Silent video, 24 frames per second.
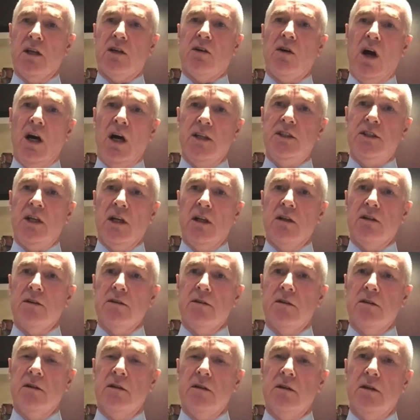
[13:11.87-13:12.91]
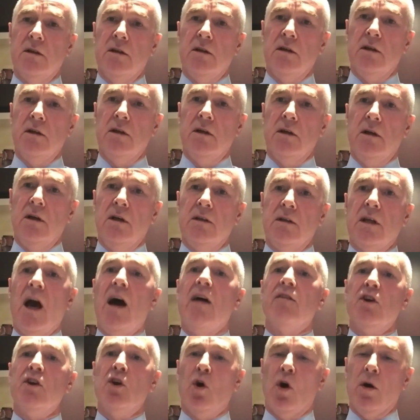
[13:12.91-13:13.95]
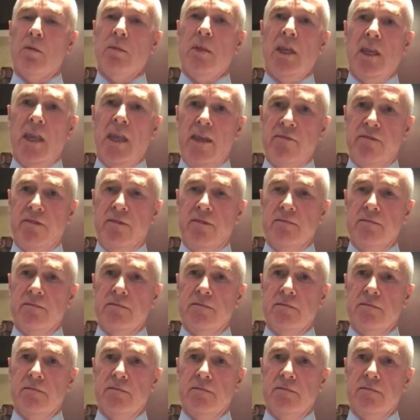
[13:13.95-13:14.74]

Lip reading: grandchildren to have a normal life.